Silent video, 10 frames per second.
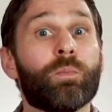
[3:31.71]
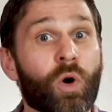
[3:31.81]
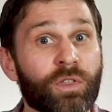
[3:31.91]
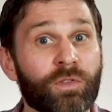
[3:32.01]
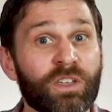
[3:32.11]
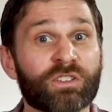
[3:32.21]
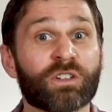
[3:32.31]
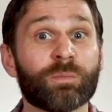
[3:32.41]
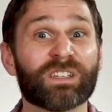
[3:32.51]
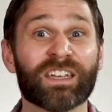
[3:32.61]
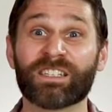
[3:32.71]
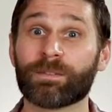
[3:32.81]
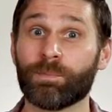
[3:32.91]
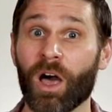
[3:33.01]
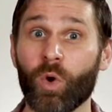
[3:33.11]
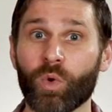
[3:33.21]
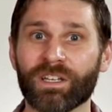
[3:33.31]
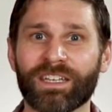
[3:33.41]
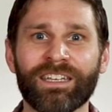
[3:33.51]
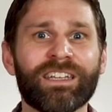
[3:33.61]
Both of these herbs expel
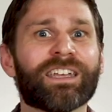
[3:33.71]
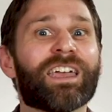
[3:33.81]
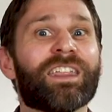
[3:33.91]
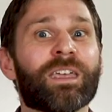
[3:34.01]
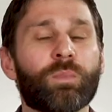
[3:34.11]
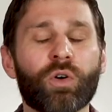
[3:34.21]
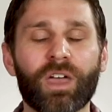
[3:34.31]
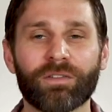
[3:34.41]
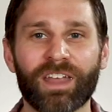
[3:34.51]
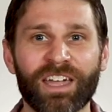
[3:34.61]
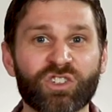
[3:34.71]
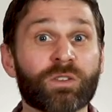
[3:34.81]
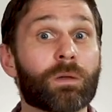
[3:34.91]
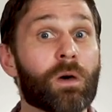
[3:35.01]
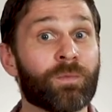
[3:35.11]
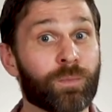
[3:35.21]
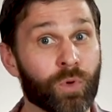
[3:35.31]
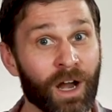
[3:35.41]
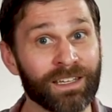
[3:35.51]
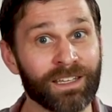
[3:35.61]
wind heat and they both have an action of
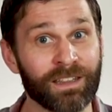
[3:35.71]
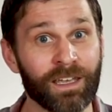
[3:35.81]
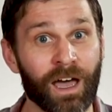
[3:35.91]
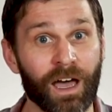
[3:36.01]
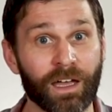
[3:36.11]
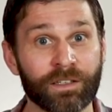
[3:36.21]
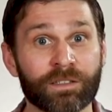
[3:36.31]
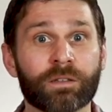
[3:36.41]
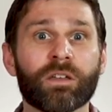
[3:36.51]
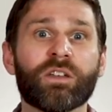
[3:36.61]
brightening the eyes.